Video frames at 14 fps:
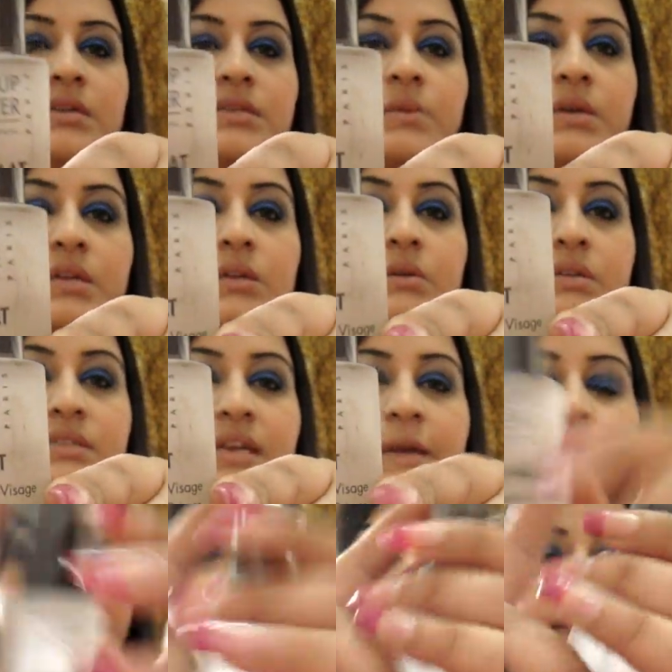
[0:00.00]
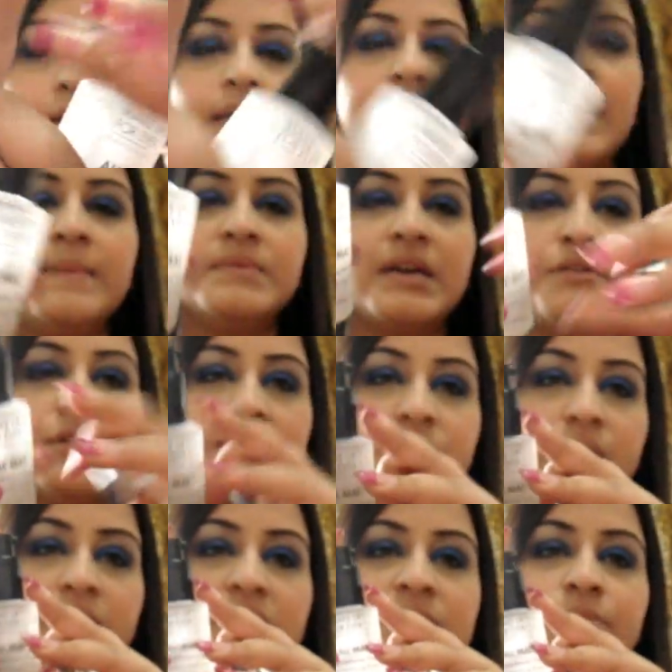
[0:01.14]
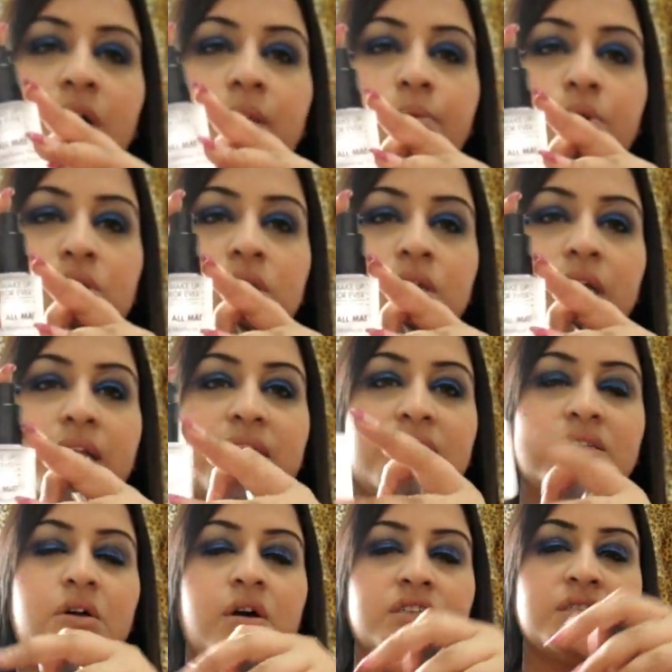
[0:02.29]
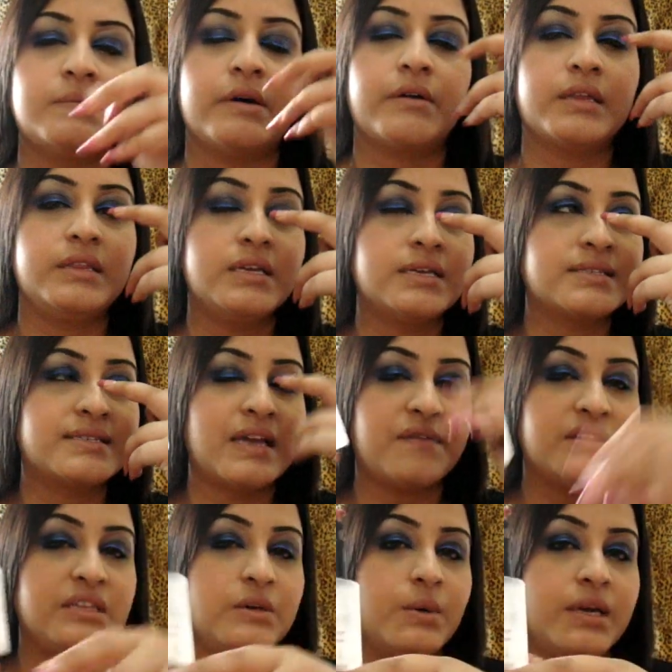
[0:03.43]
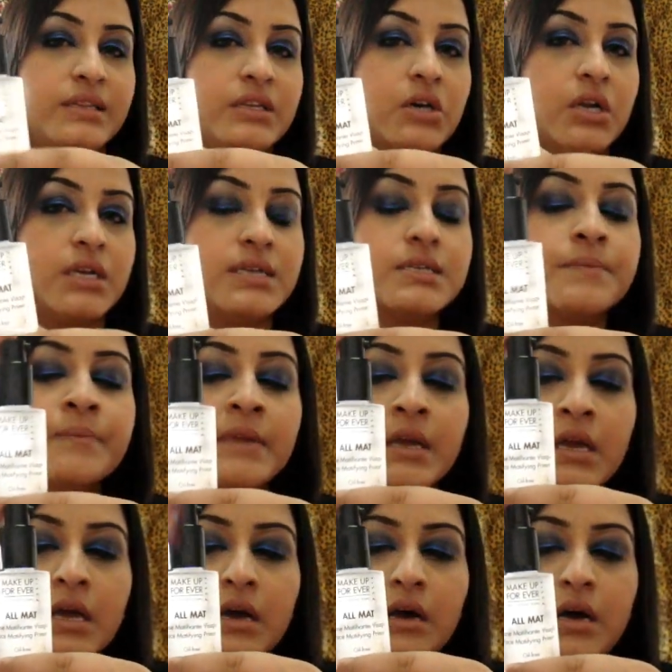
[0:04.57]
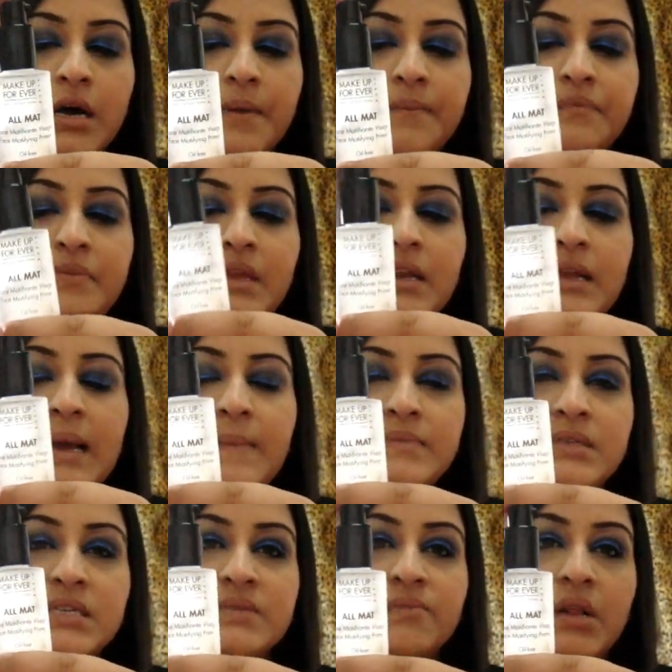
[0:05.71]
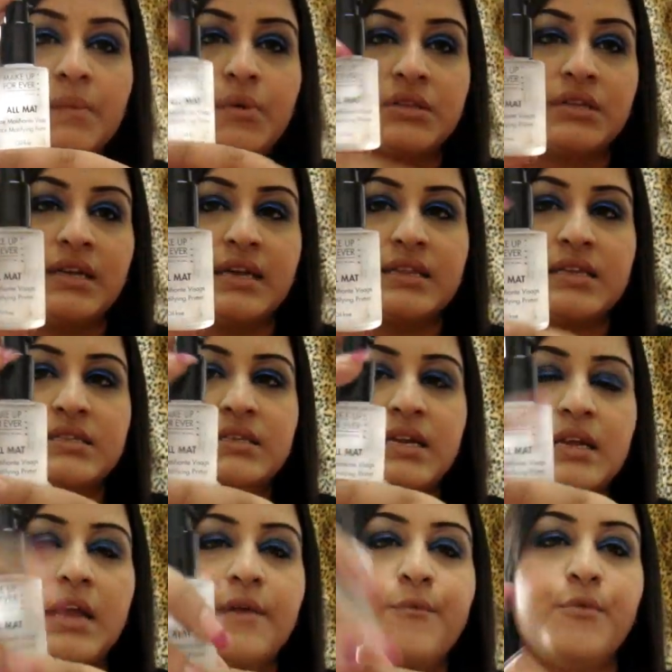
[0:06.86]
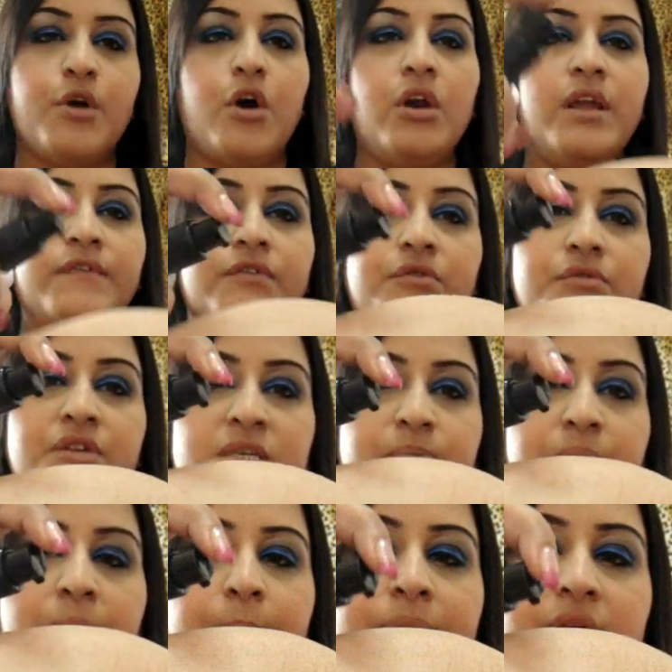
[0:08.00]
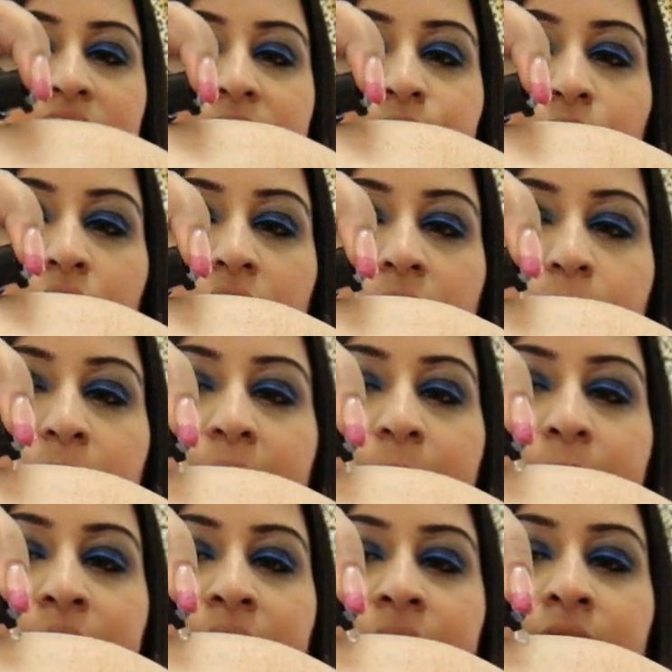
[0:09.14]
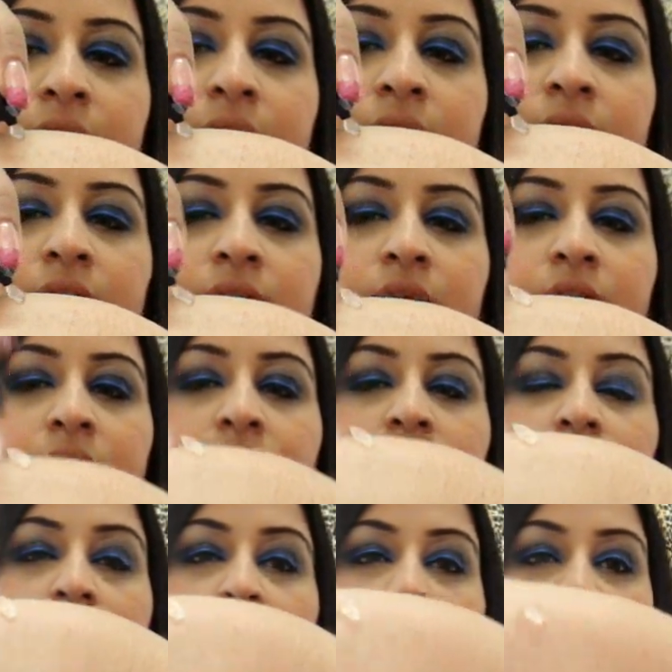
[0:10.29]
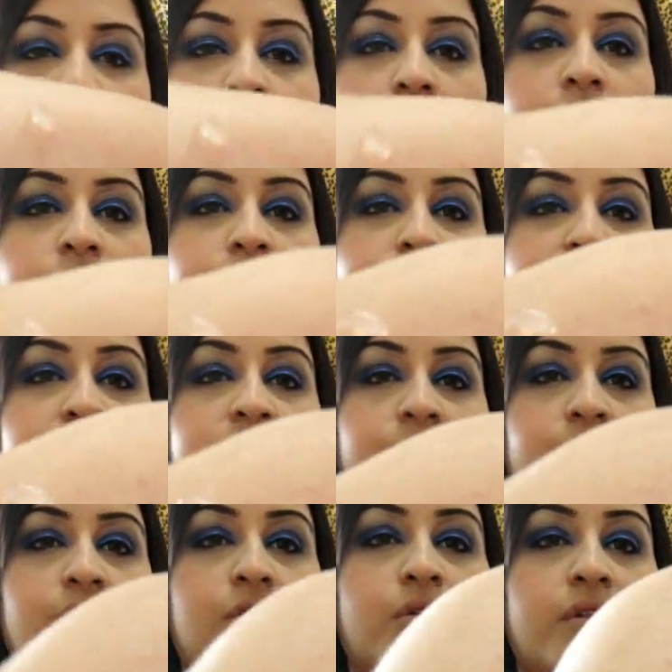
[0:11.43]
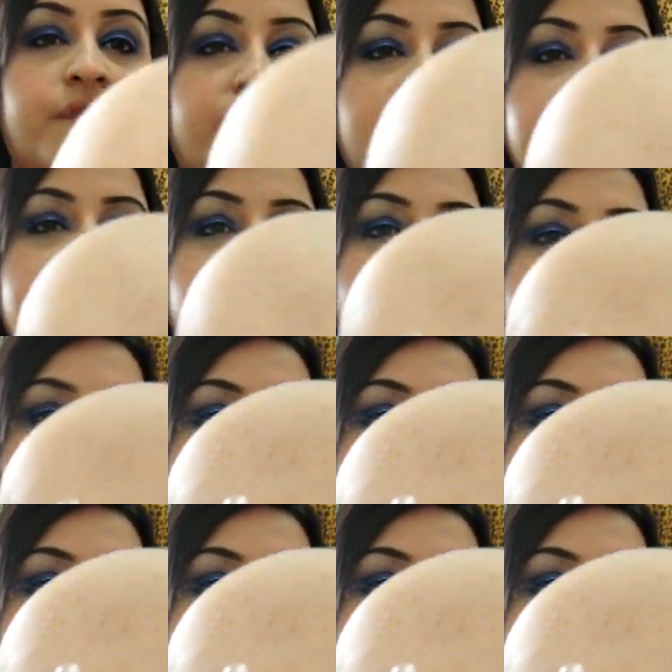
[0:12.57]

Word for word: here's what it looks like it comes I know it's a really small bottle and it's cost about I think 70 or 80 dollars um, it comes in a small bottle like this and, and all you have to do is just pump out a small little pump that's all you need for your whole face